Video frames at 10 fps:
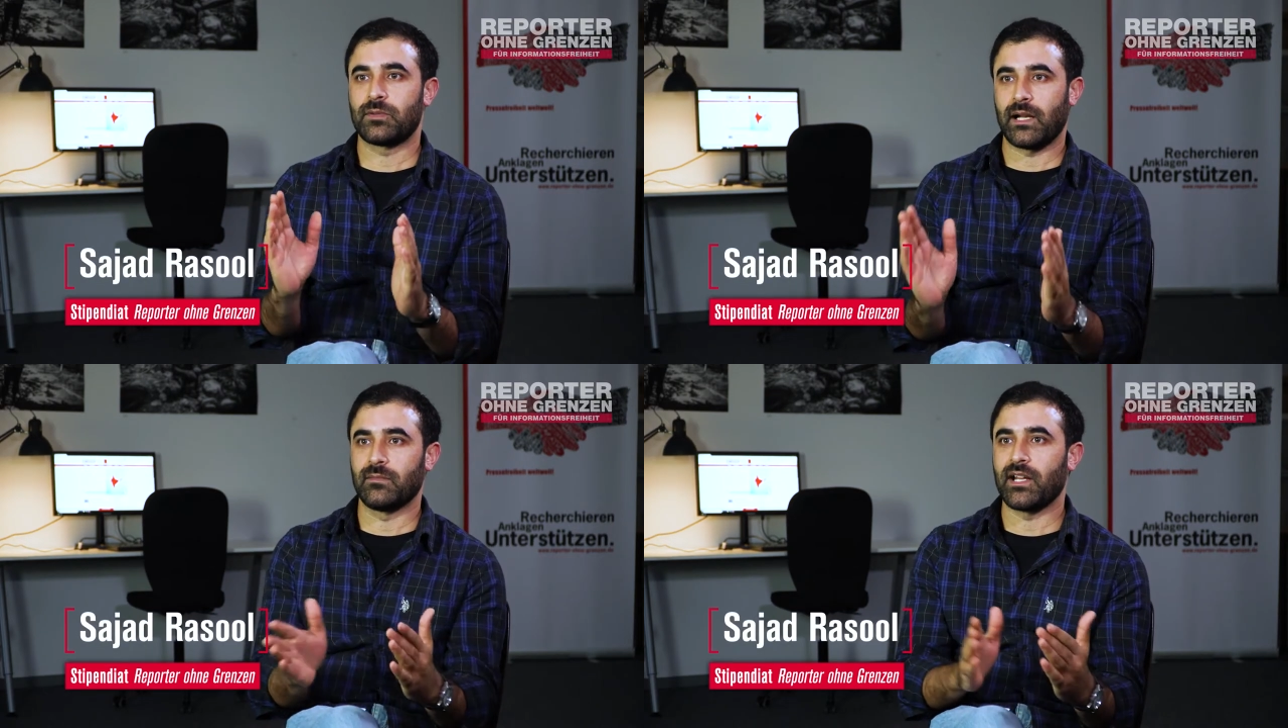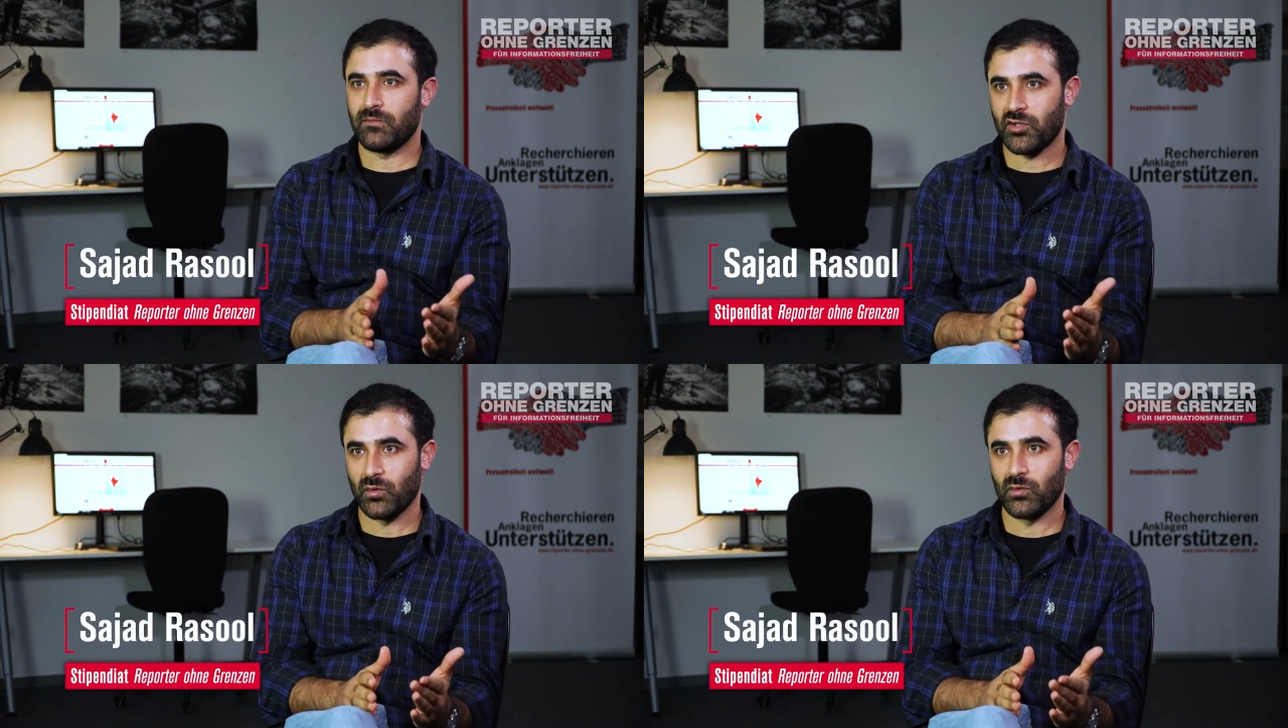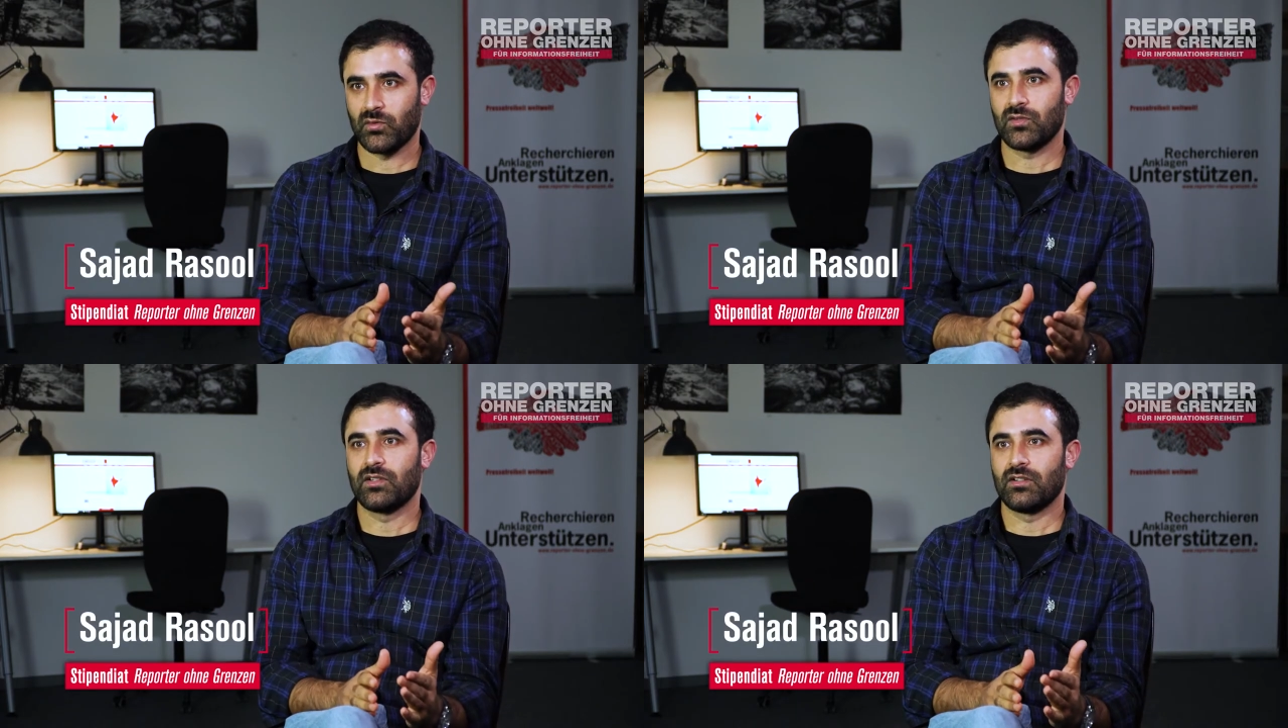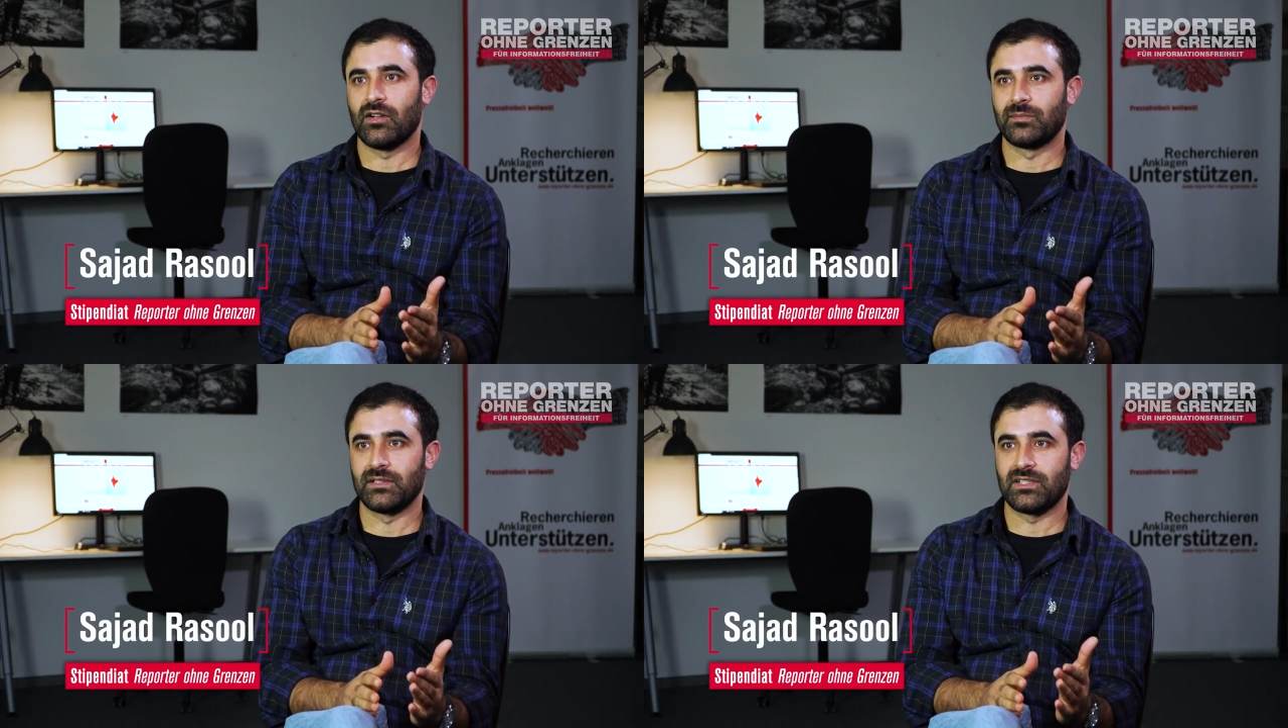primetime shows
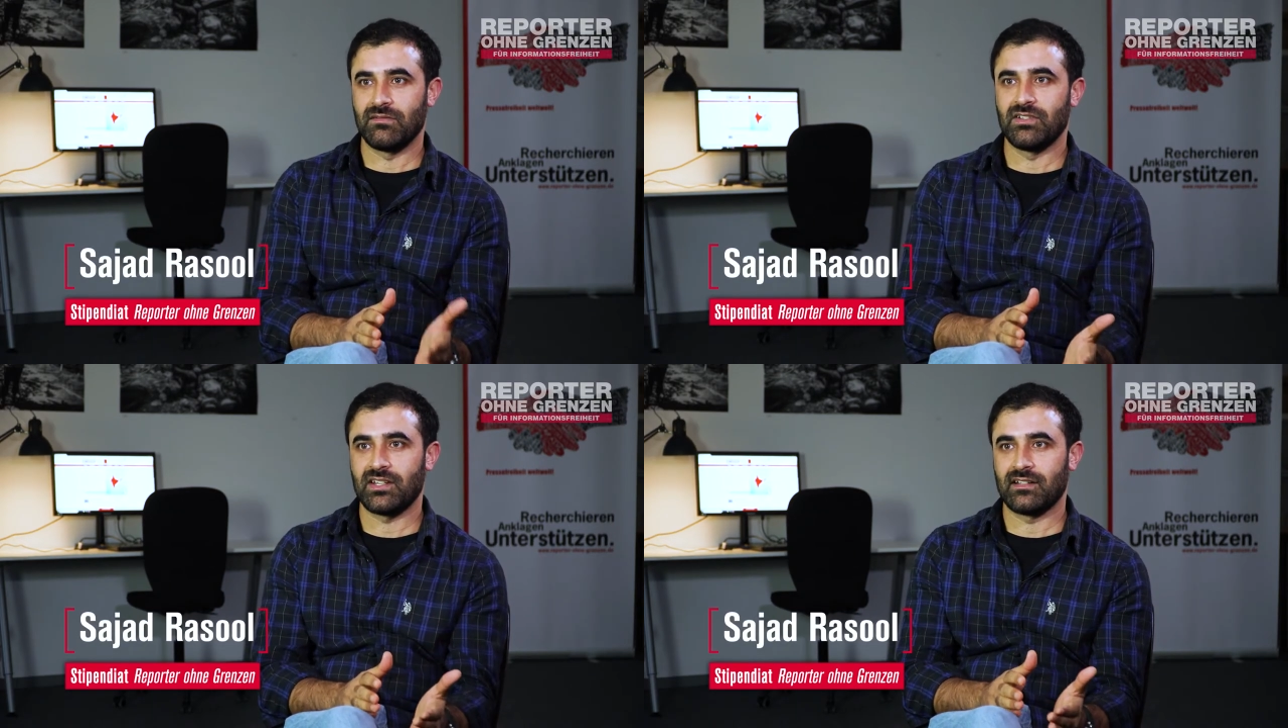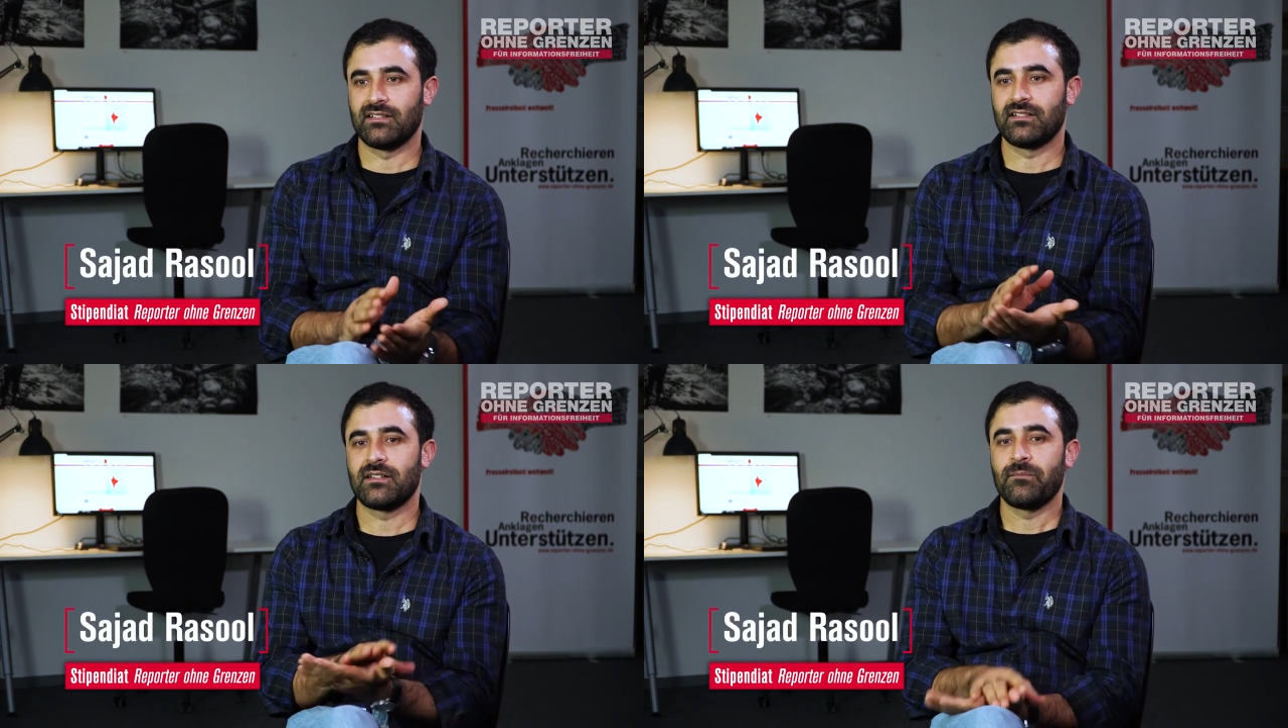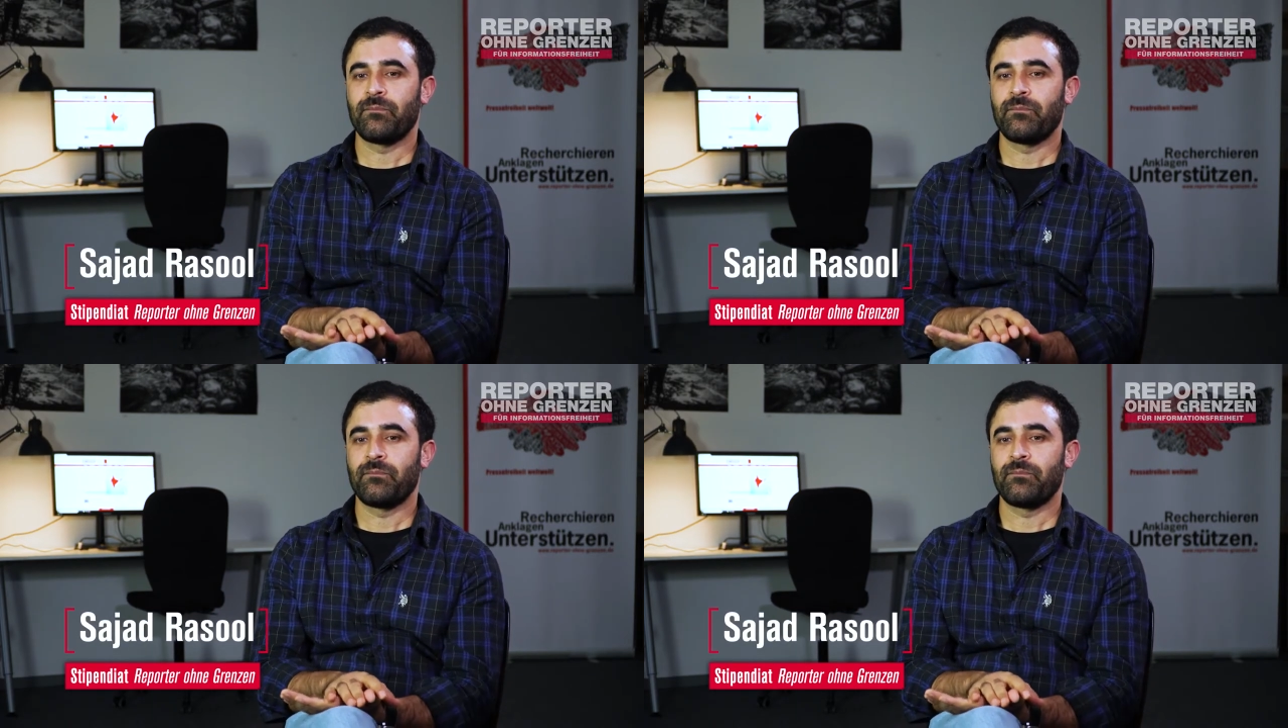of the TV channels.